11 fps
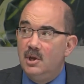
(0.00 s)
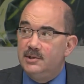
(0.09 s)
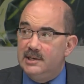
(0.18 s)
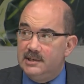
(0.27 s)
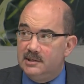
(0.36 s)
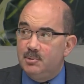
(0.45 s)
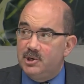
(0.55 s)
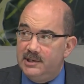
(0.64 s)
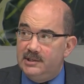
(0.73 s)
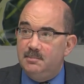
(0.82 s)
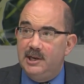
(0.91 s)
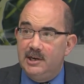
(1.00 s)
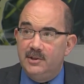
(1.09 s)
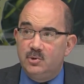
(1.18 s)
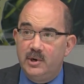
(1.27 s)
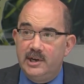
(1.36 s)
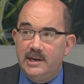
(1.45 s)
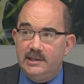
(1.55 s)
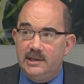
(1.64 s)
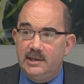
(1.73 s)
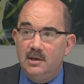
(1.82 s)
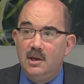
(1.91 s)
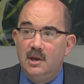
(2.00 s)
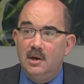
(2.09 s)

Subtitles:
seeks to participate in the 2018